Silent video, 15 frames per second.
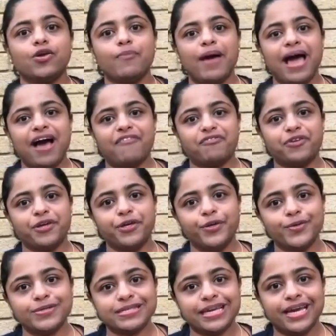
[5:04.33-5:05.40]
you may have to
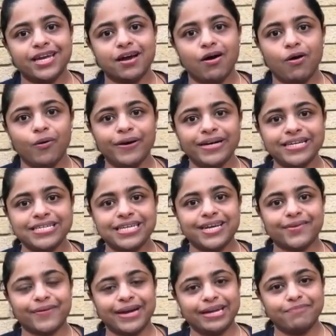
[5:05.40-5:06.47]
use in
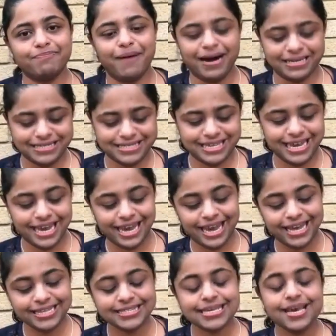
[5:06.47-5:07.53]
OET reading part C
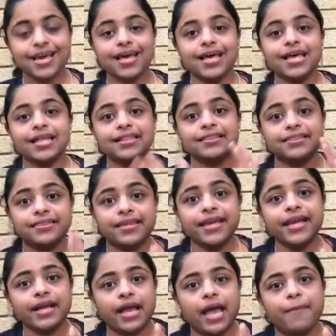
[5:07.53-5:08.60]
is
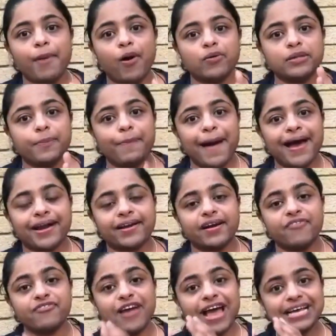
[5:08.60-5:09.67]
think about the
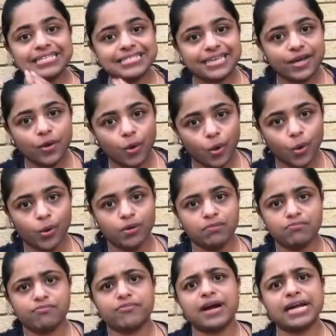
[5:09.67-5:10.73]
paragraph as a whole
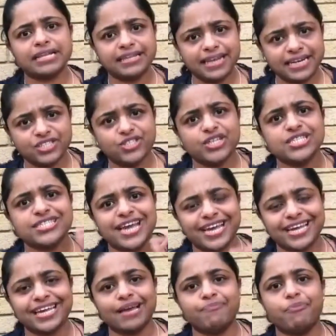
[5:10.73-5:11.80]
rather than just
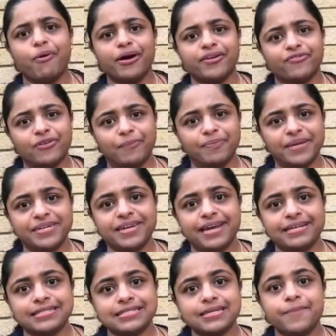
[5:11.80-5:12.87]
taking a point from the
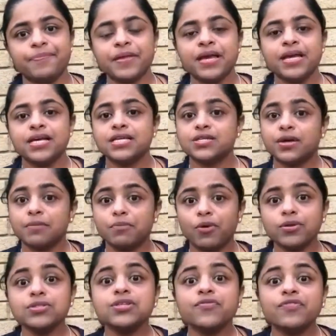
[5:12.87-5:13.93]
text. So in
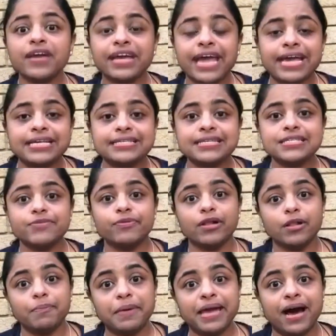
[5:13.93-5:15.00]
most of the cases, you
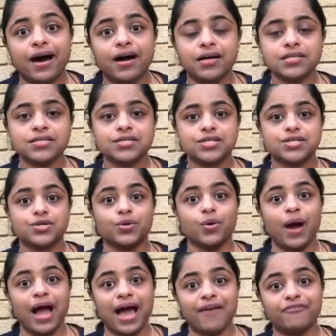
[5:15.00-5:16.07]
will be asked
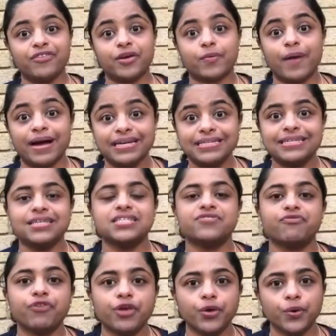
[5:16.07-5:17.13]
to have the writer's
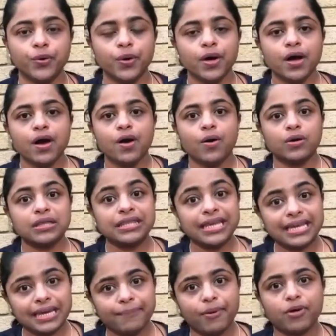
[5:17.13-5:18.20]
view or
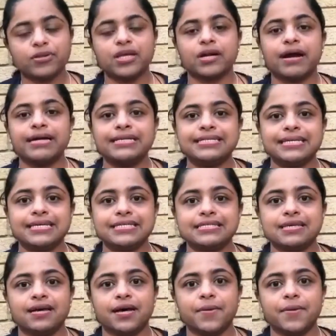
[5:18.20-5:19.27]
think about the
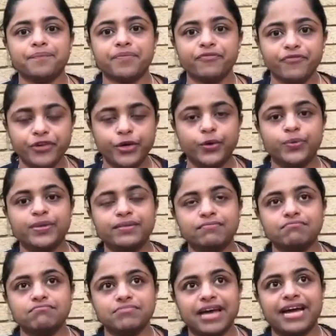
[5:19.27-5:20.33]
writer's view
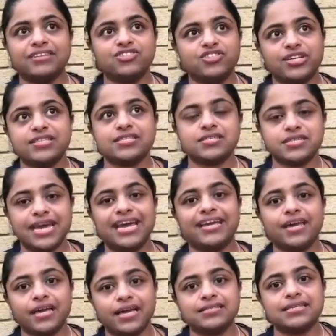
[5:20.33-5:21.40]
than just
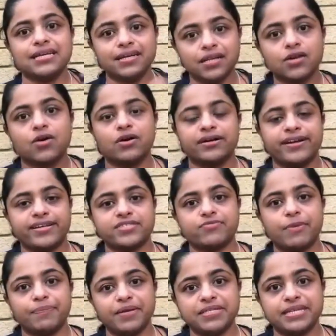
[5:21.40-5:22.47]
taking a single context
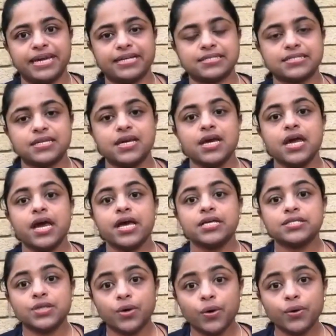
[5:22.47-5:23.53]
from the text.
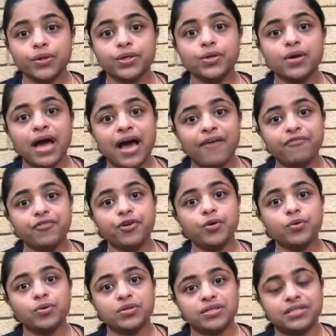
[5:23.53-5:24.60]
So you have
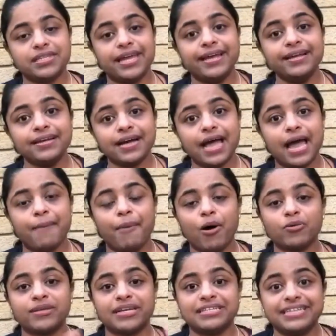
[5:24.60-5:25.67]
to think
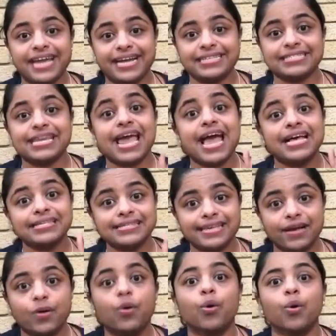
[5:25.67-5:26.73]
about the text as
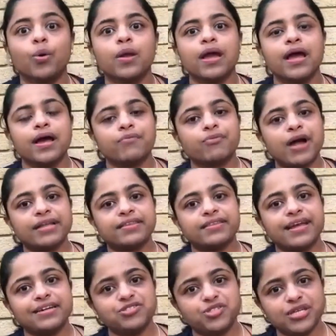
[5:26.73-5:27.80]
a whole rather
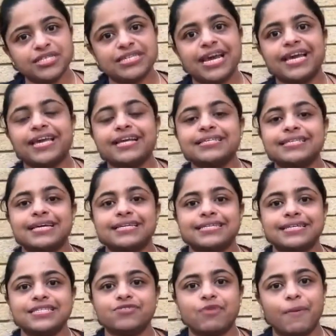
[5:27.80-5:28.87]
than just taking
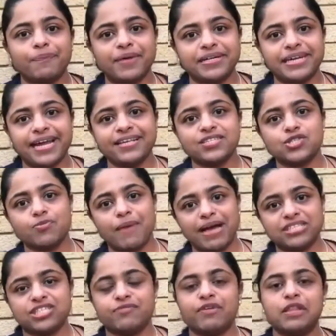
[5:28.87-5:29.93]
sentence from the text to
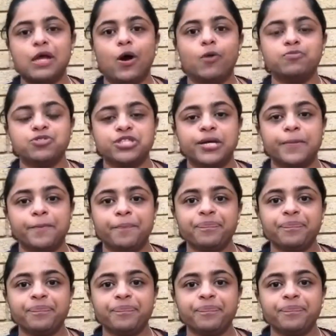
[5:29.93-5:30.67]
match it with the option.